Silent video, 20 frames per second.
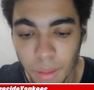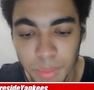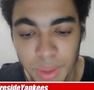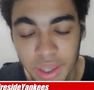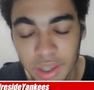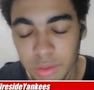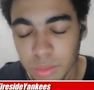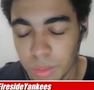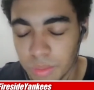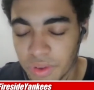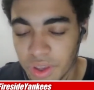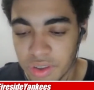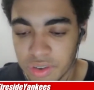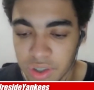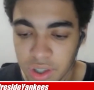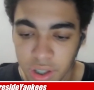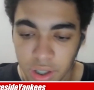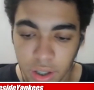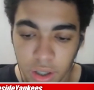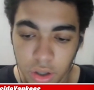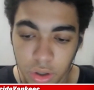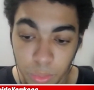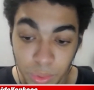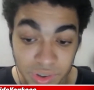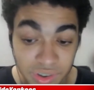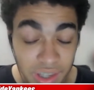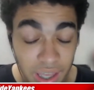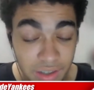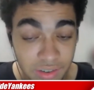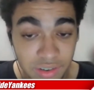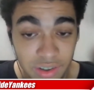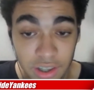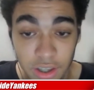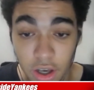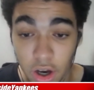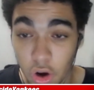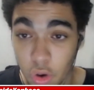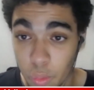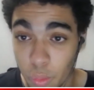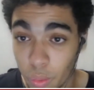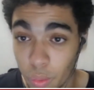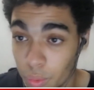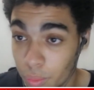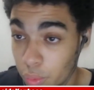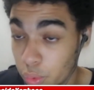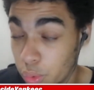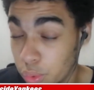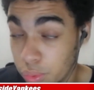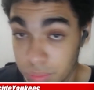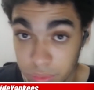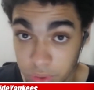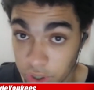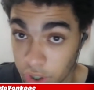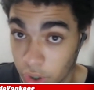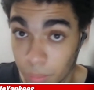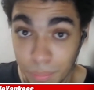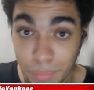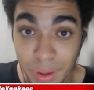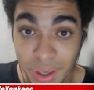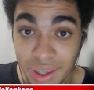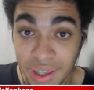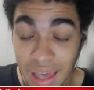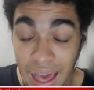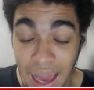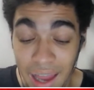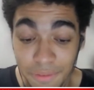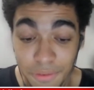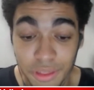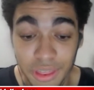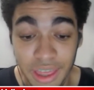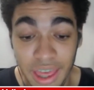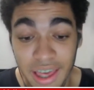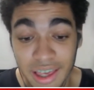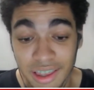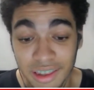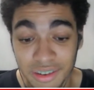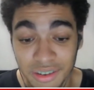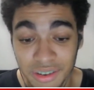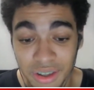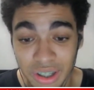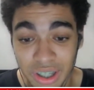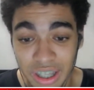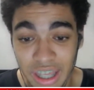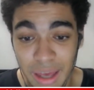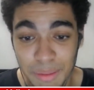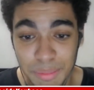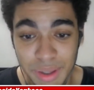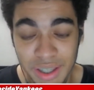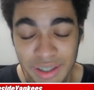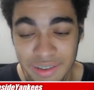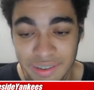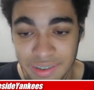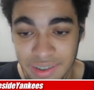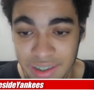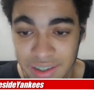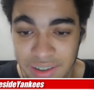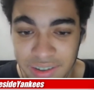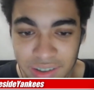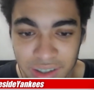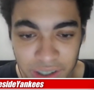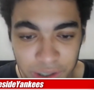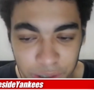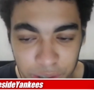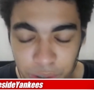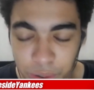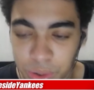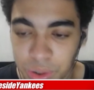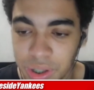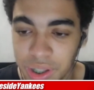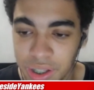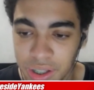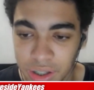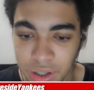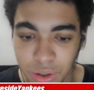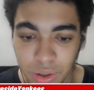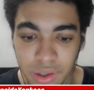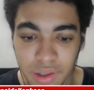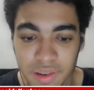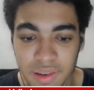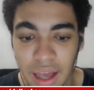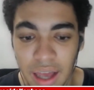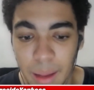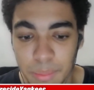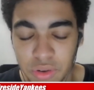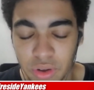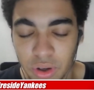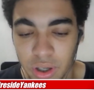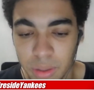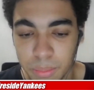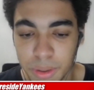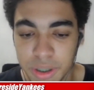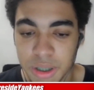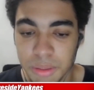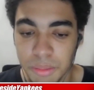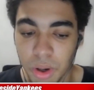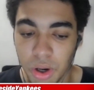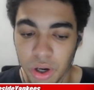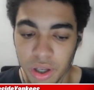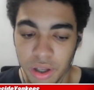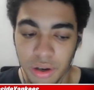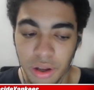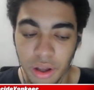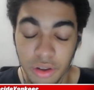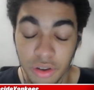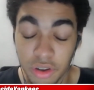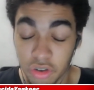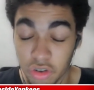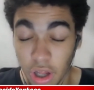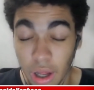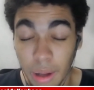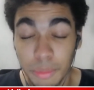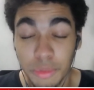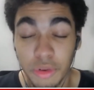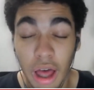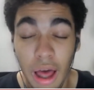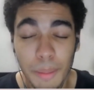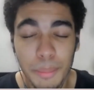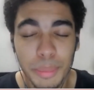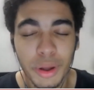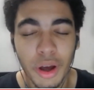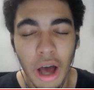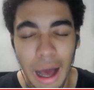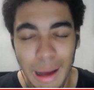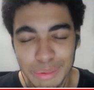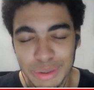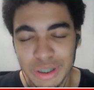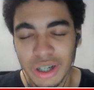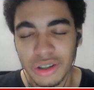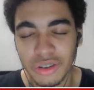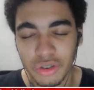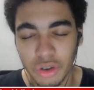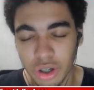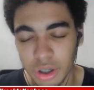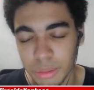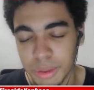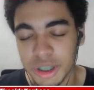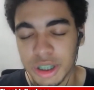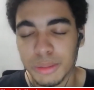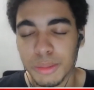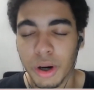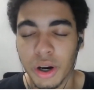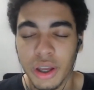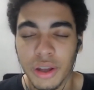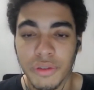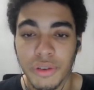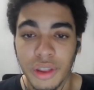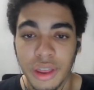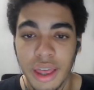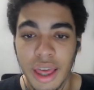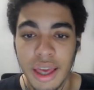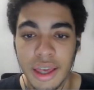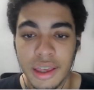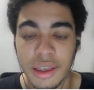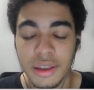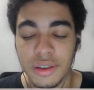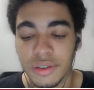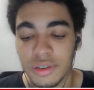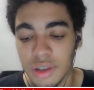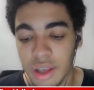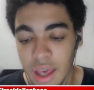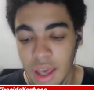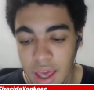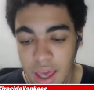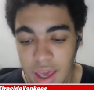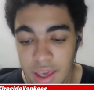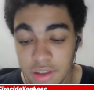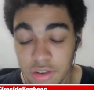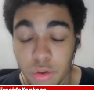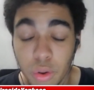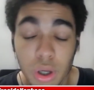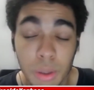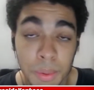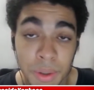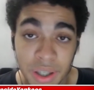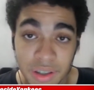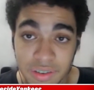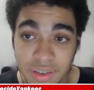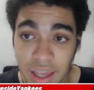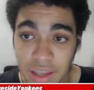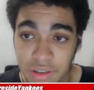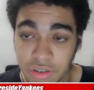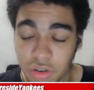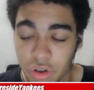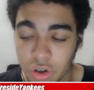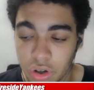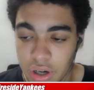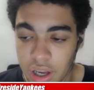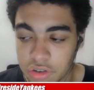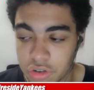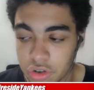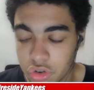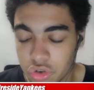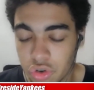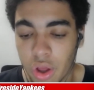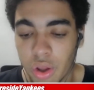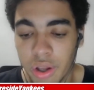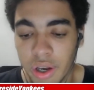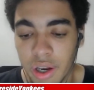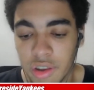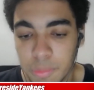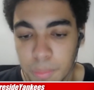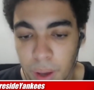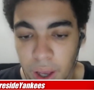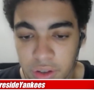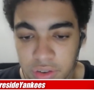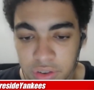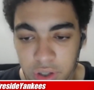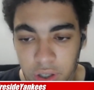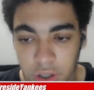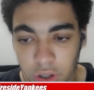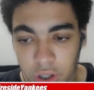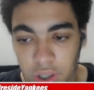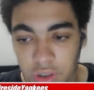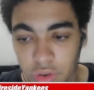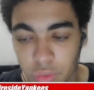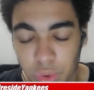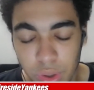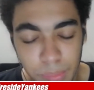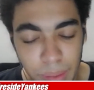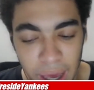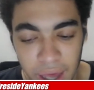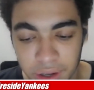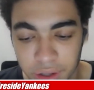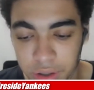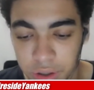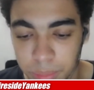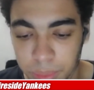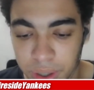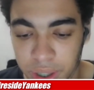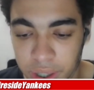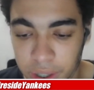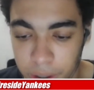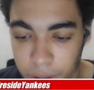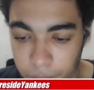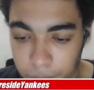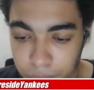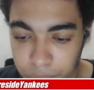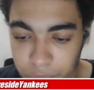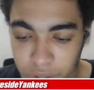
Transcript: Yankees will be facing Luis Castillo, who, you know, big guy for the Yankees to look at because he's clearly, clearly the top starting pitching market, top, top option on the starting pitching market for the Yankees. He's going up against Nestor. Nestor struggled against Boston, looking to rebound a little bit here.